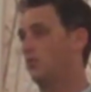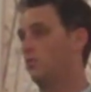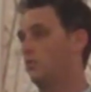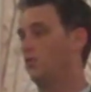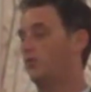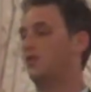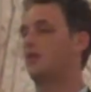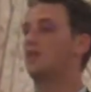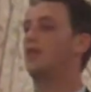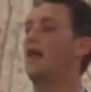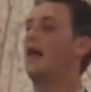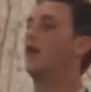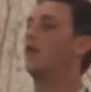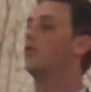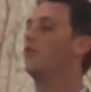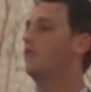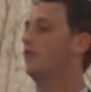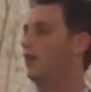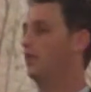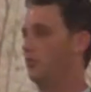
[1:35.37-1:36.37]
with the
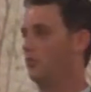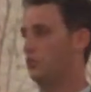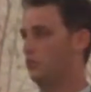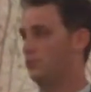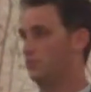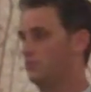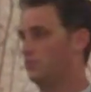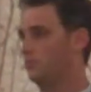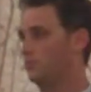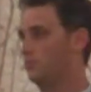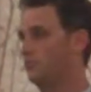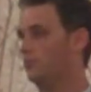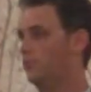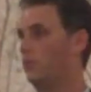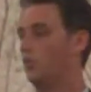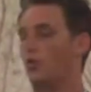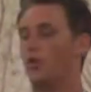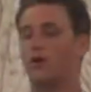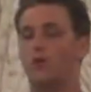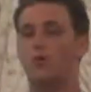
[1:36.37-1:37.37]
cloud available,
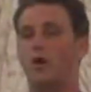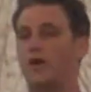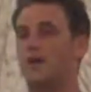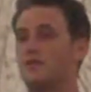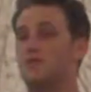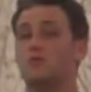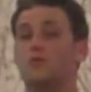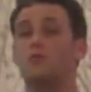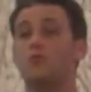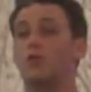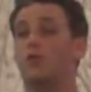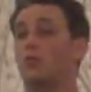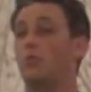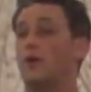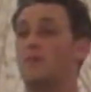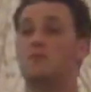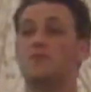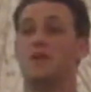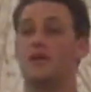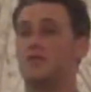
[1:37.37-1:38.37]
boring-wise, with
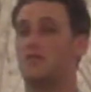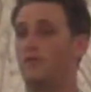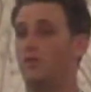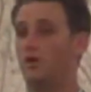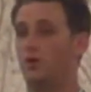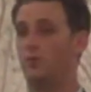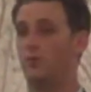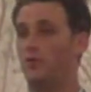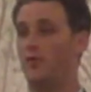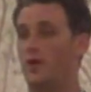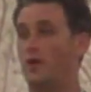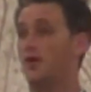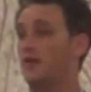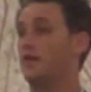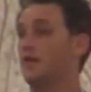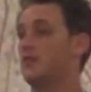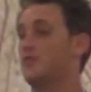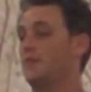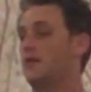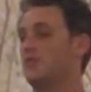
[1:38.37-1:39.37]
websites available that are
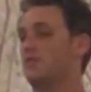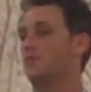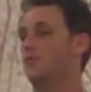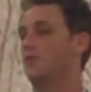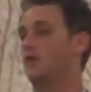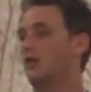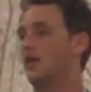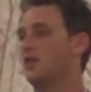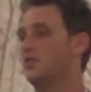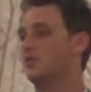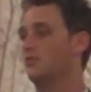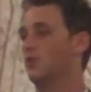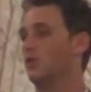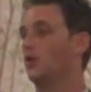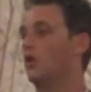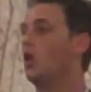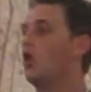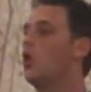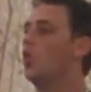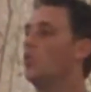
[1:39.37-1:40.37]
inexpensive for the customer,
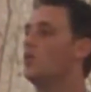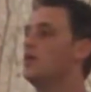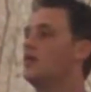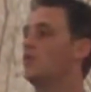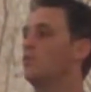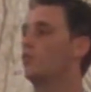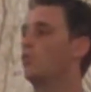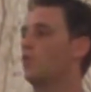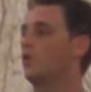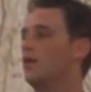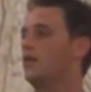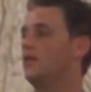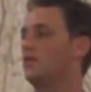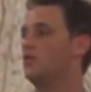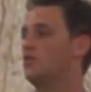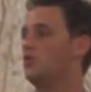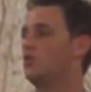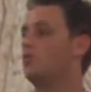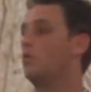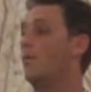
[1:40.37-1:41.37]
we can bring
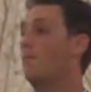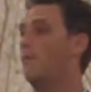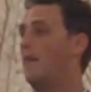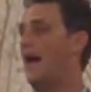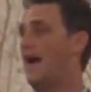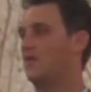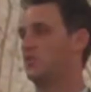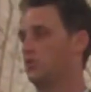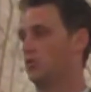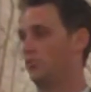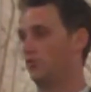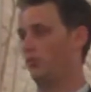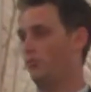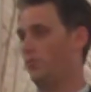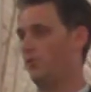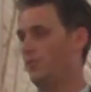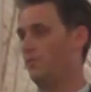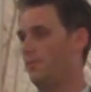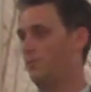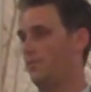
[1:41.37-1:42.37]
this to a mass group.
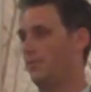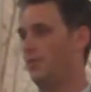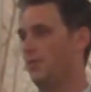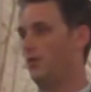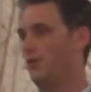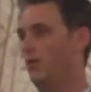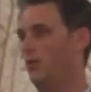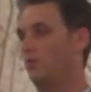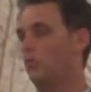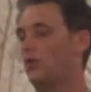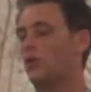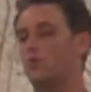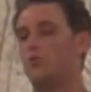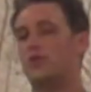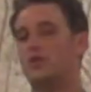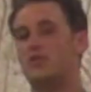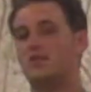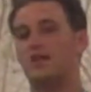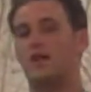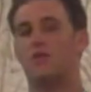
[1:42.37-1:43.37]
We can
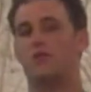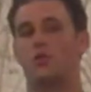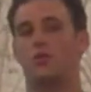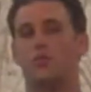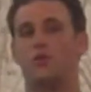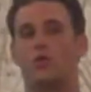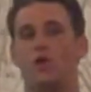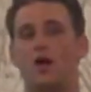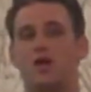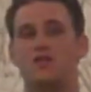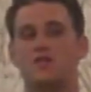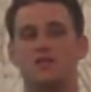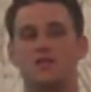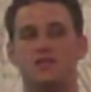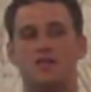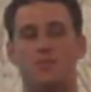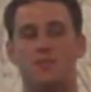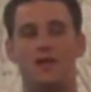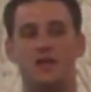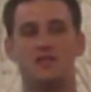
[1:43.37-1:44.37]
put together a
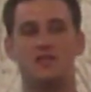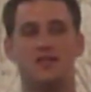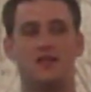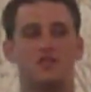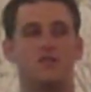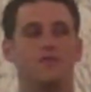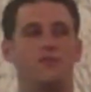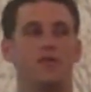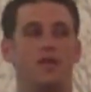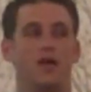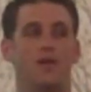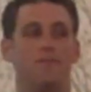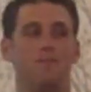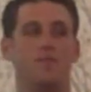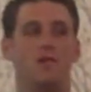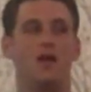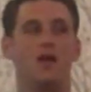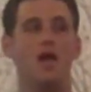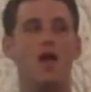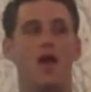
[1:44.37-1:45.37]
process that makes sense for them,
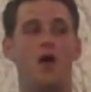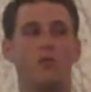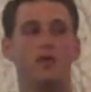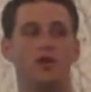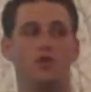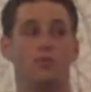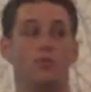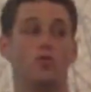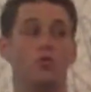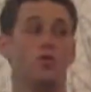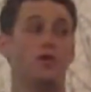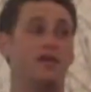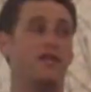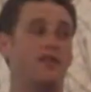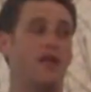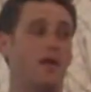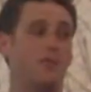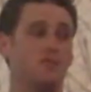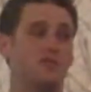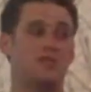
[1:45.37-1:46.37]
and we can bring
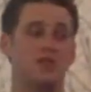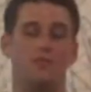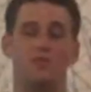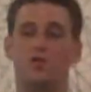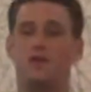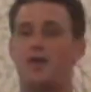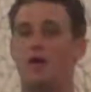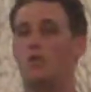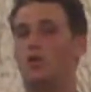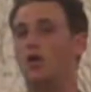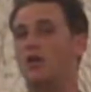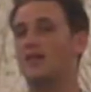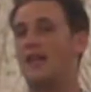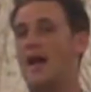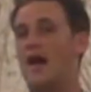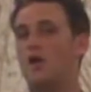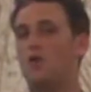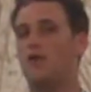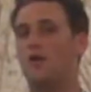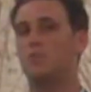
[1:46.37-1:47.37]
them something that will
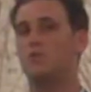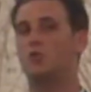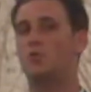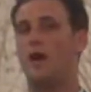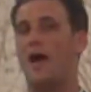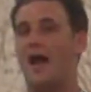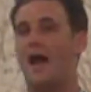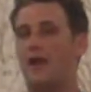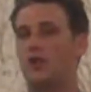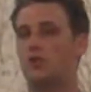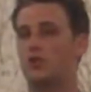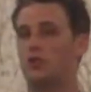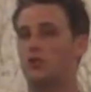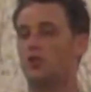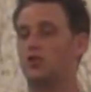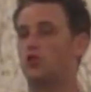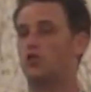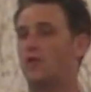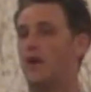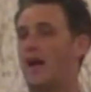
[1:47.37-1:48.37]
allow them to
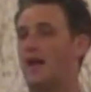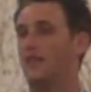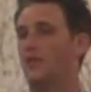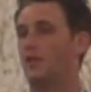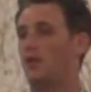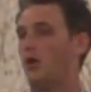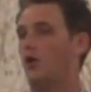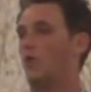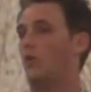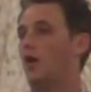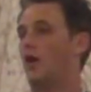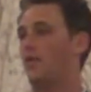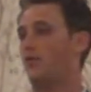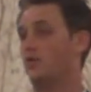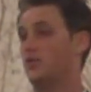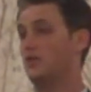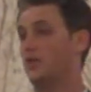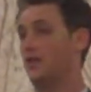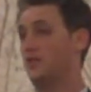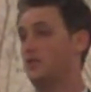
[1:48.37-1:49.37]
actually track the ROI on
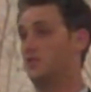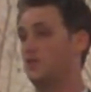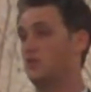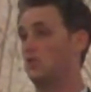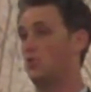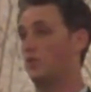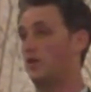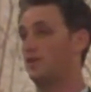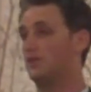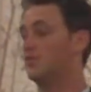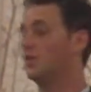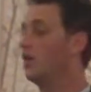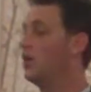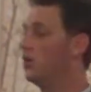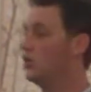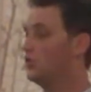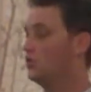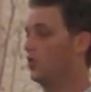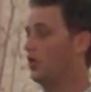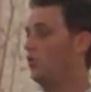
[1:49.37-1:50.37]
their tickets and suites.
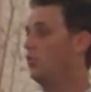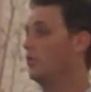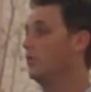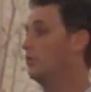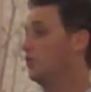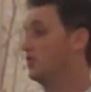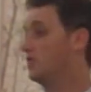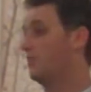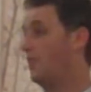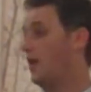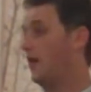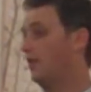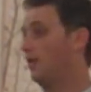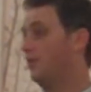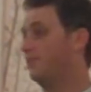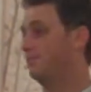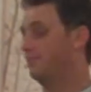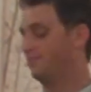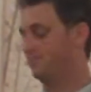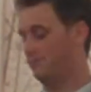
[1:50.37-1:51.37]
So we built Spotlight.